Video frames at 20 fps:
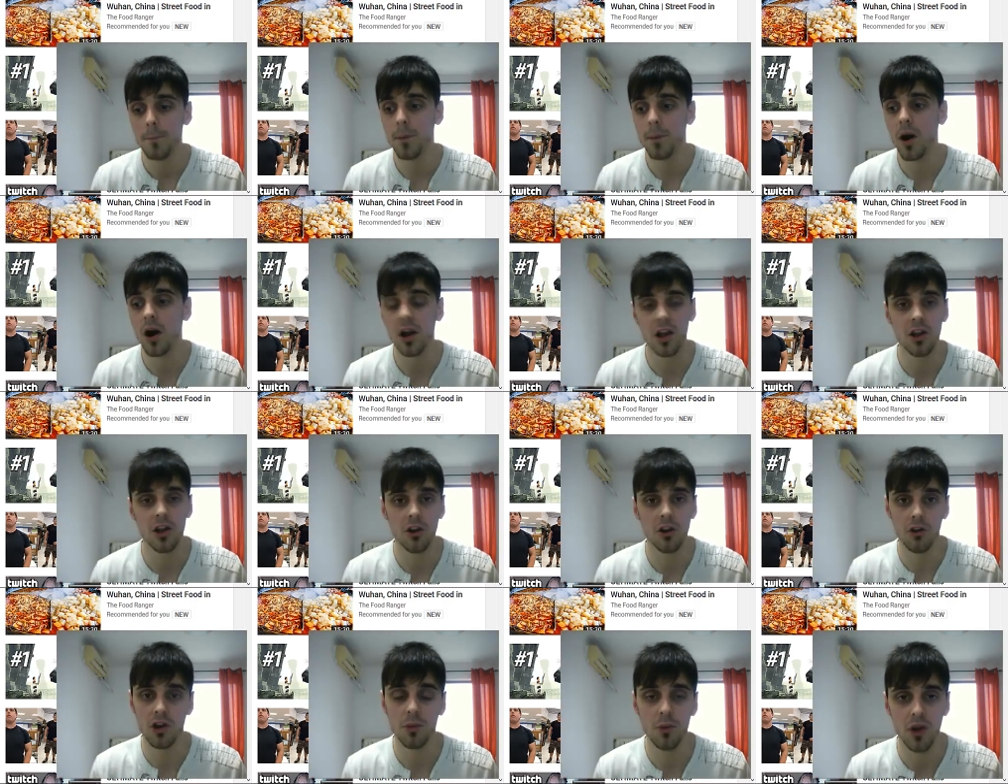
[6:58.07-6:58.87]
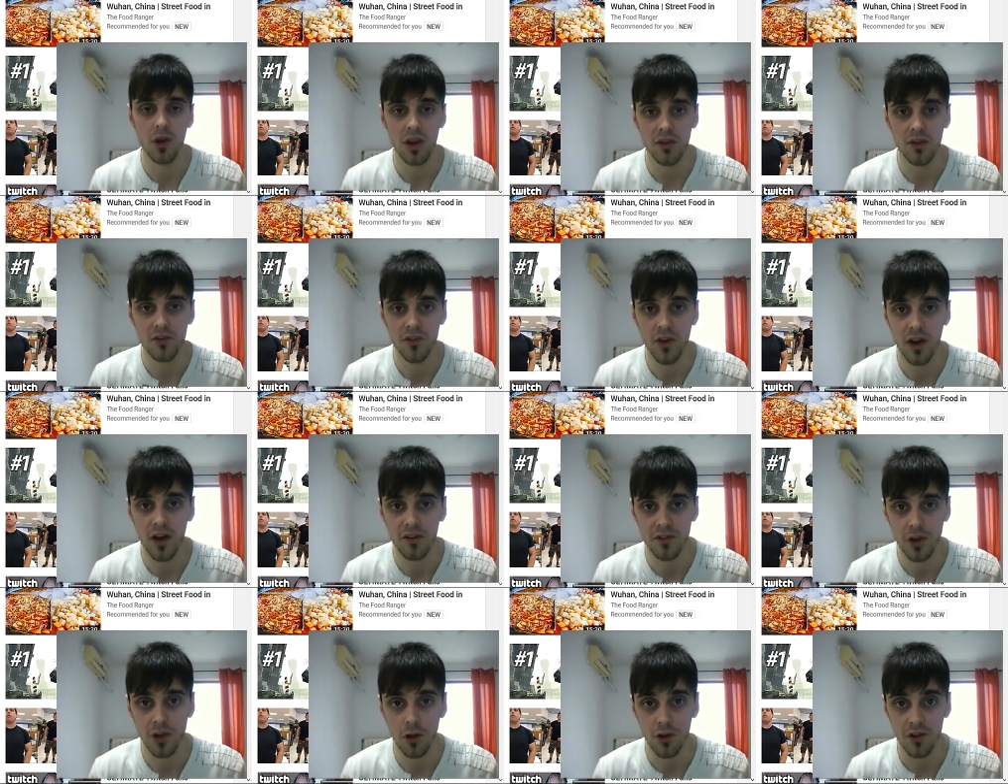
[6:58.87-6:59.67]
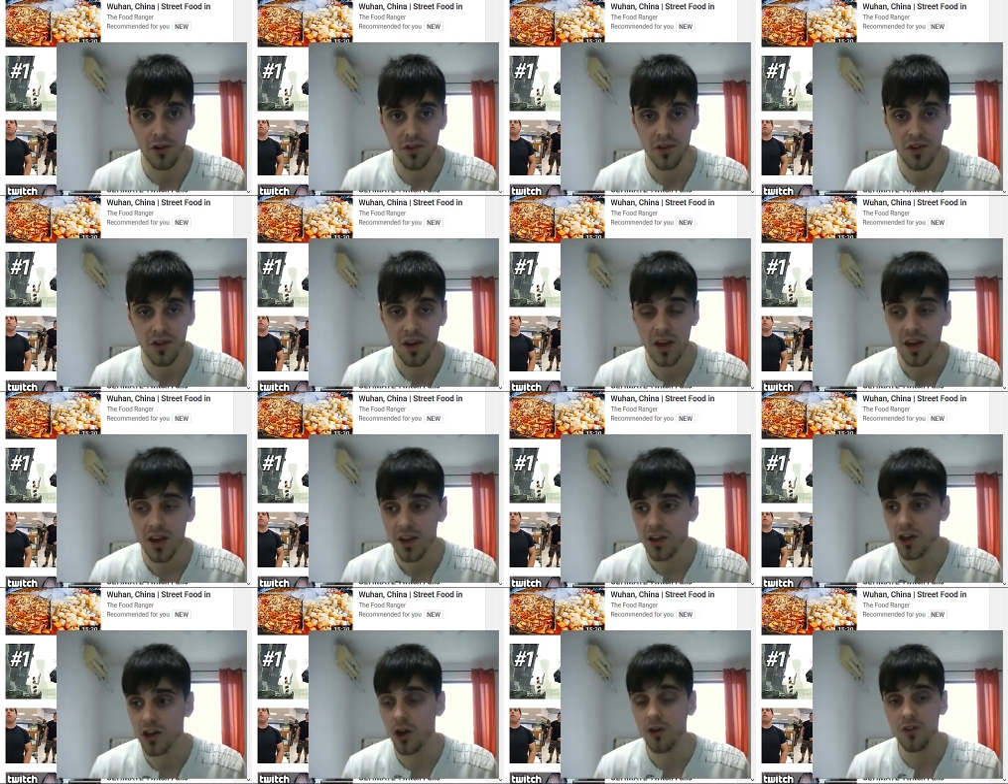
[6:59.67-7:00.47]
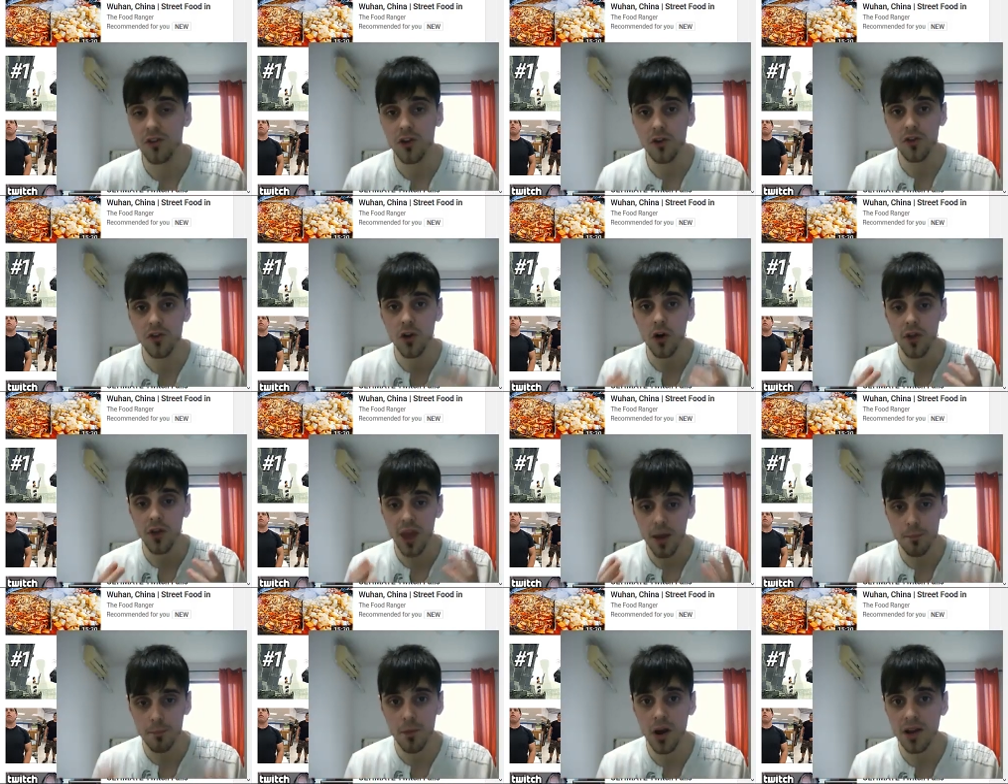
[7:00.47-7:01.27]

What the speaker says: but I can only put in $5. If you've got that